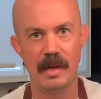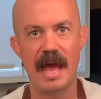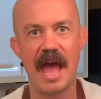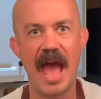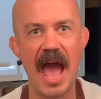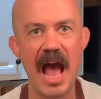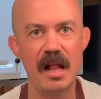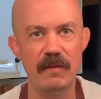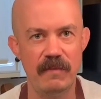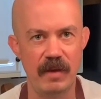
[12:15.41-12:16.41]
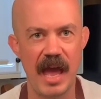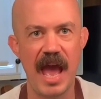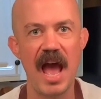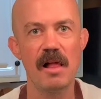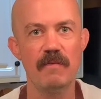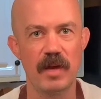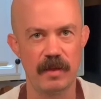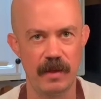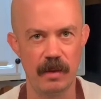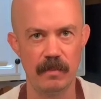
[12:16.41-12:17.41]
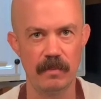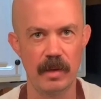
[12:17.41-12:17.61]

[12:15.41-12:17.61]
how having them.